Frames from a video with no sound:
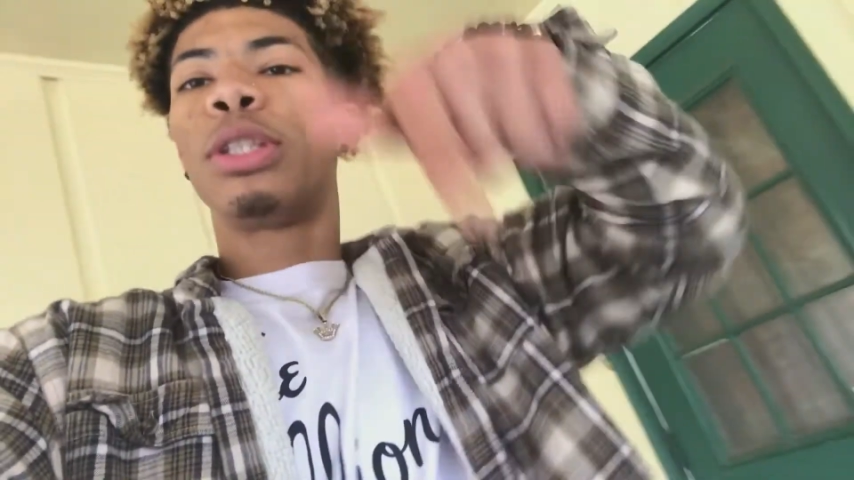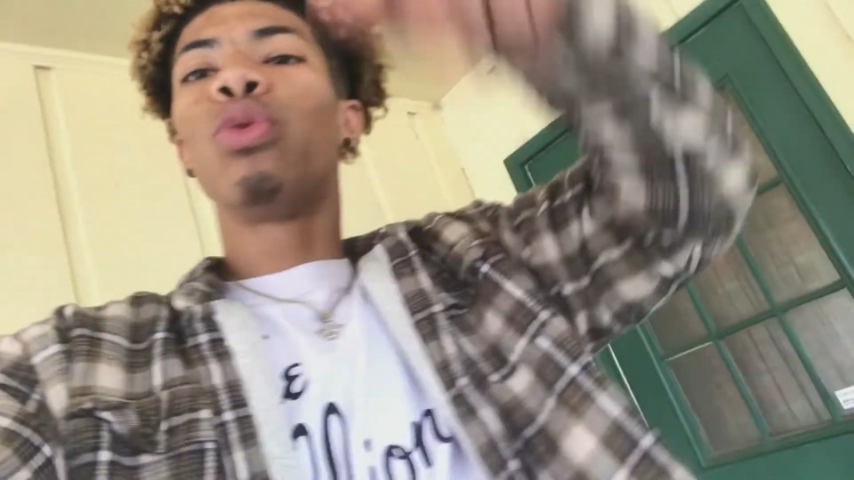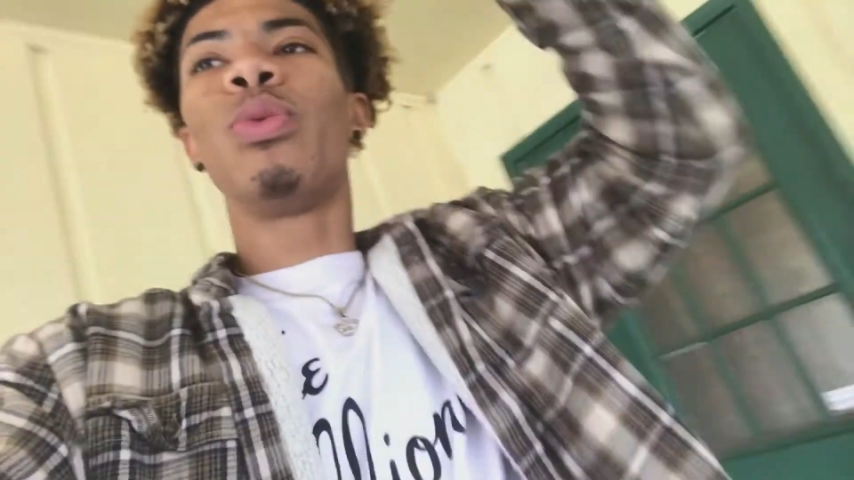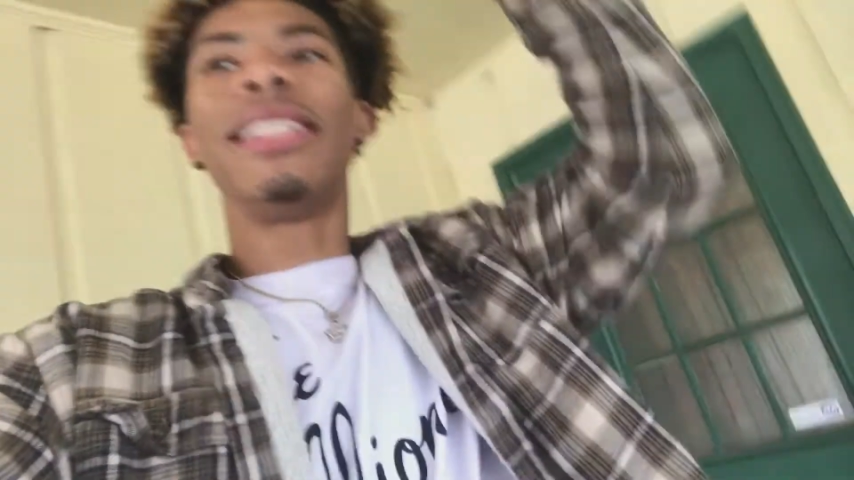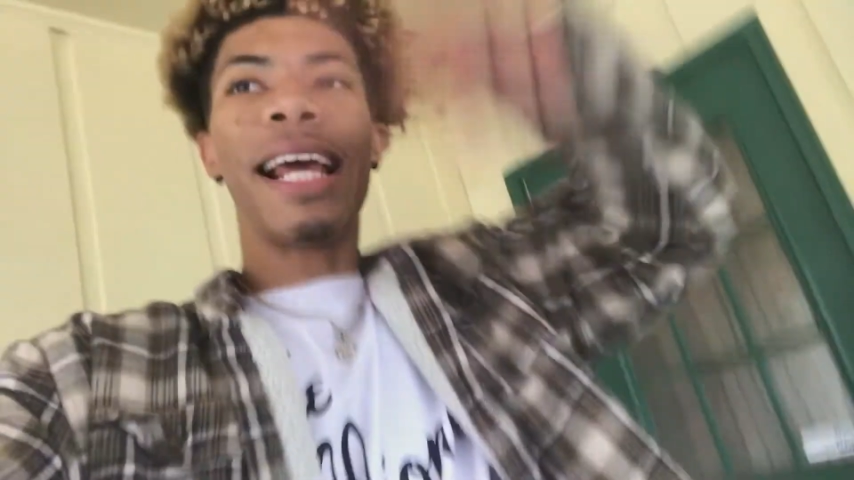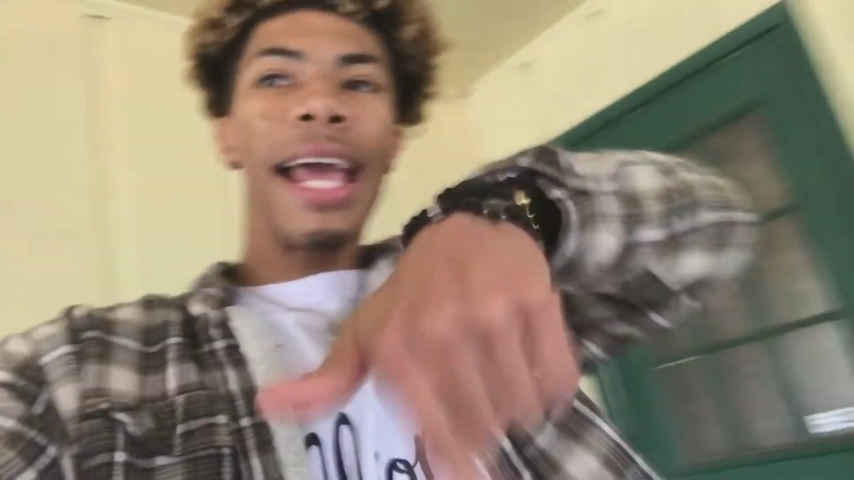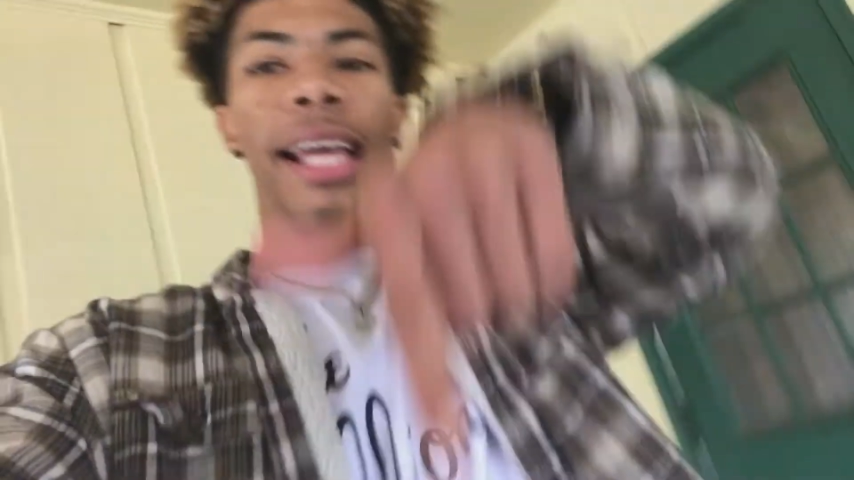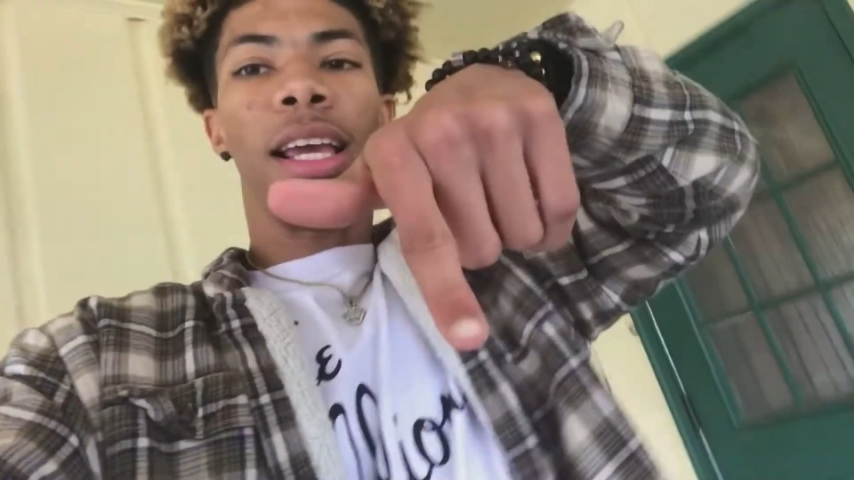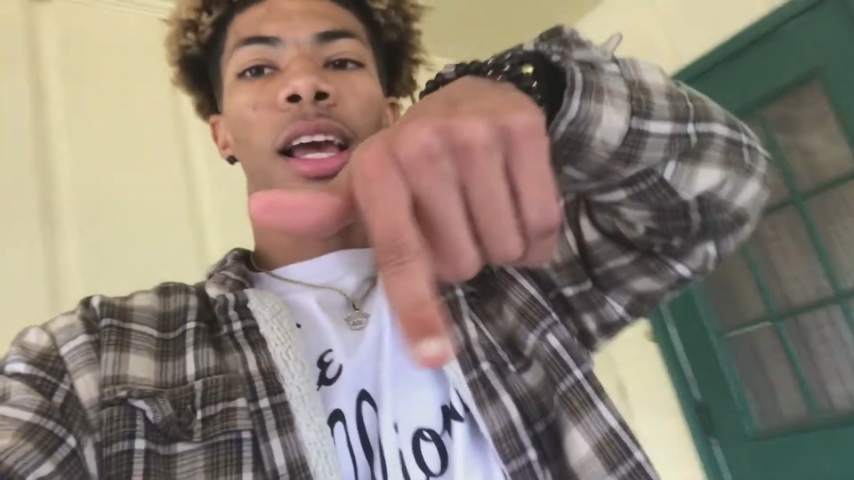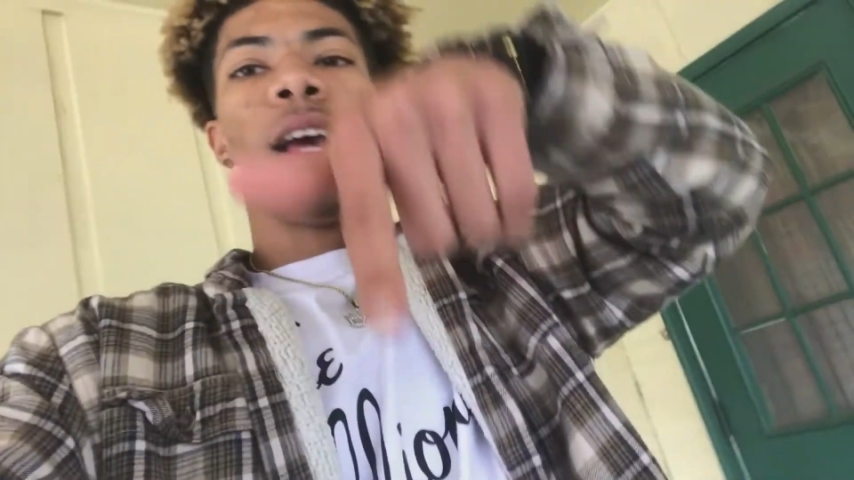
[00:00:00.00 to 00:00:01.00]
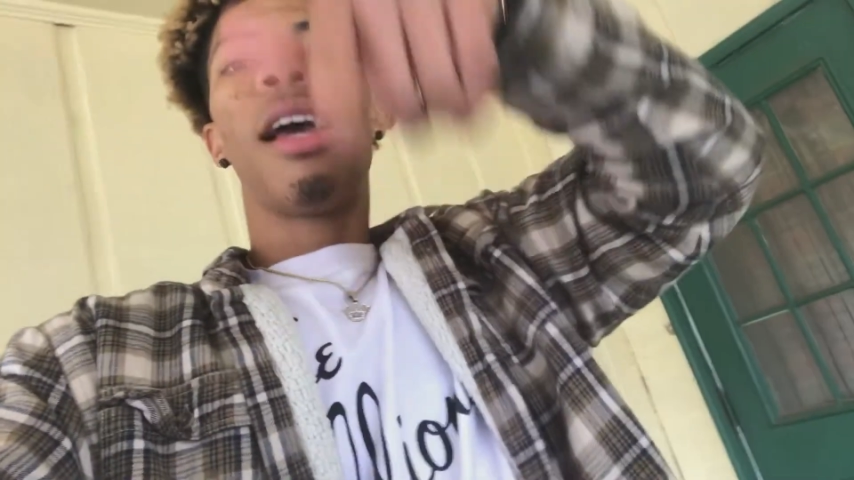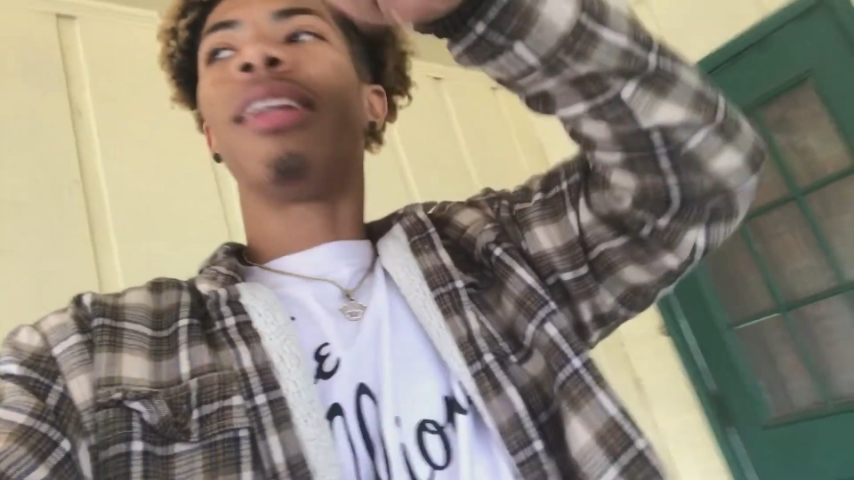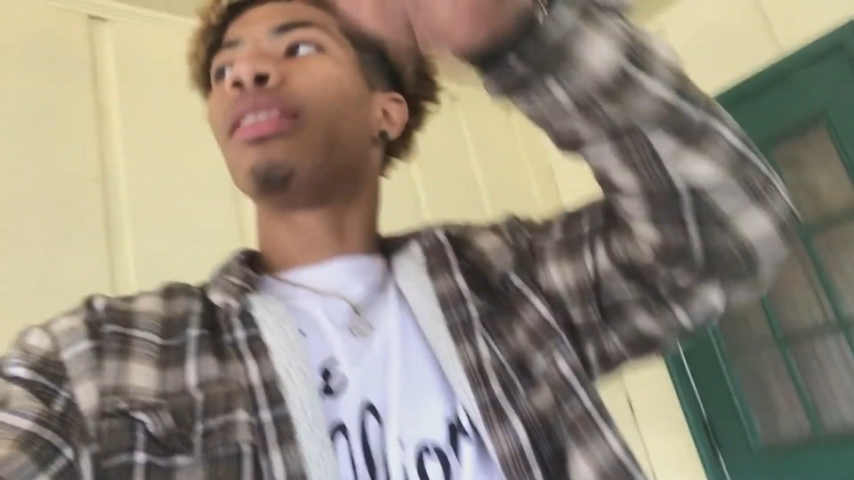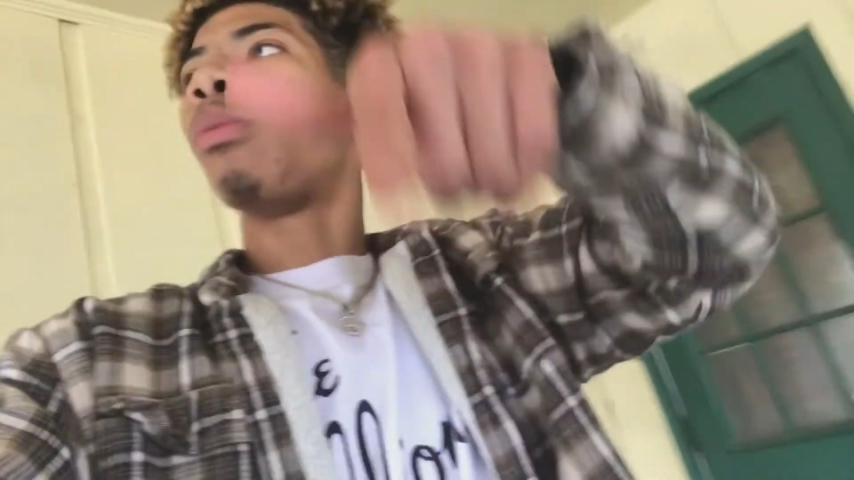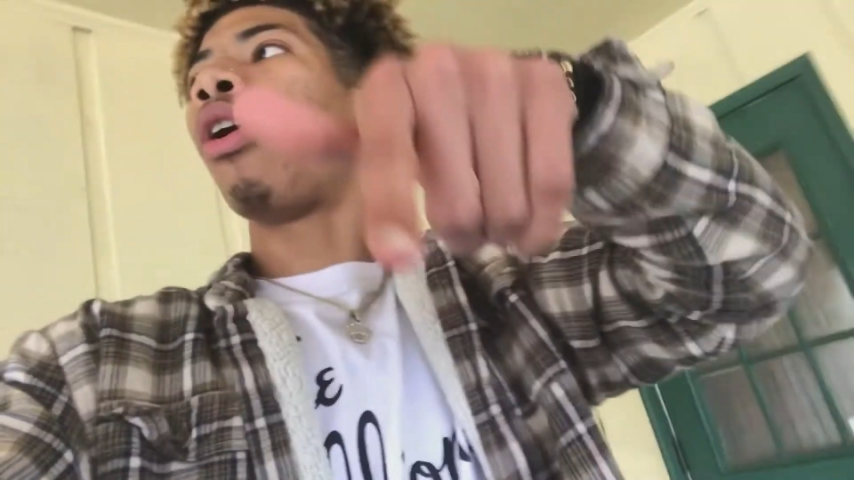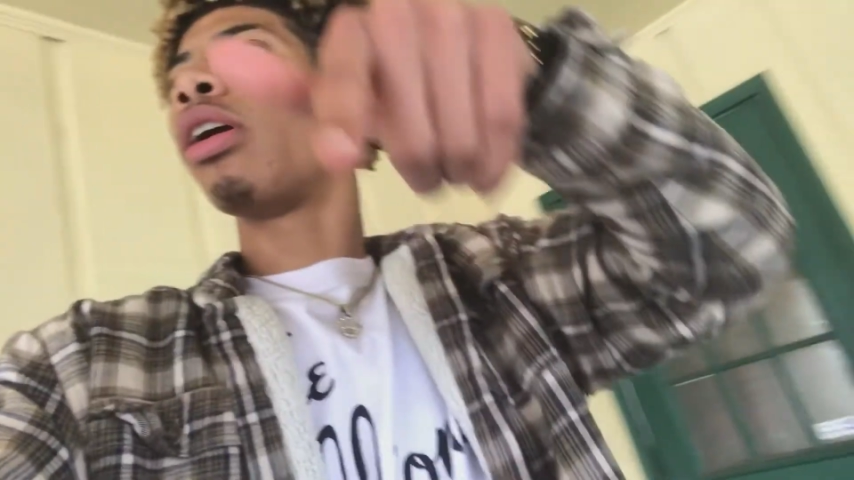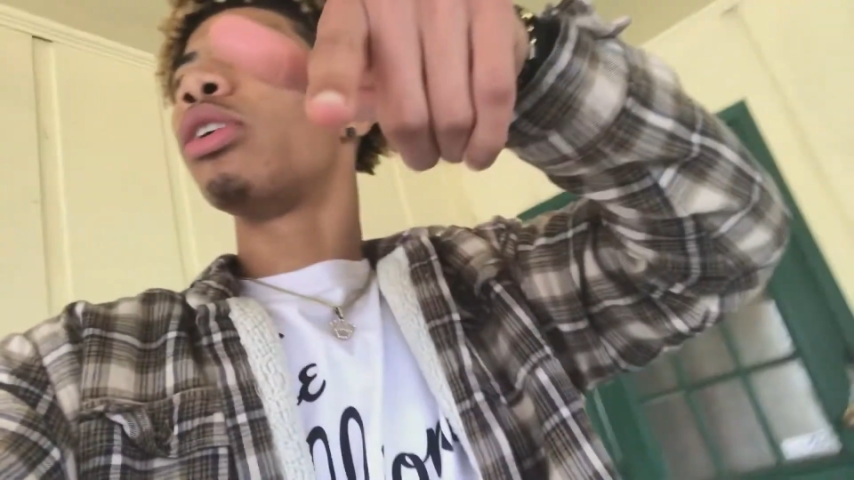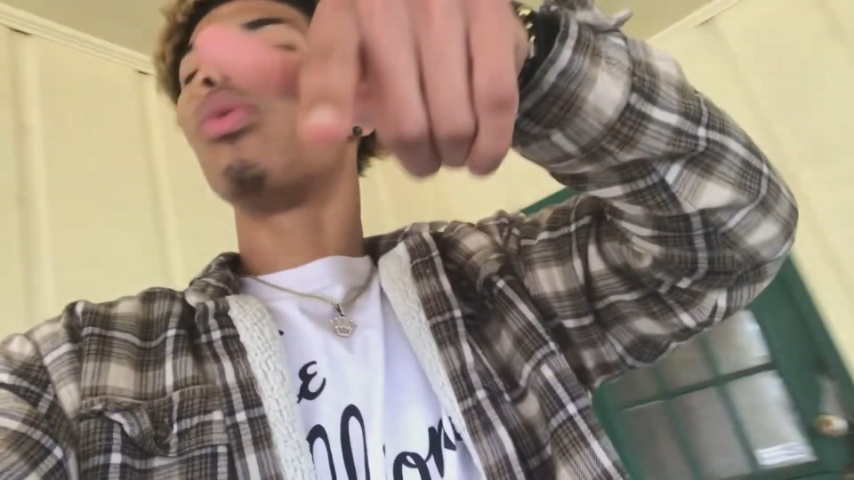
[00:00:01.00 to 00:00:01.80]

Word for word: today and tomorrow a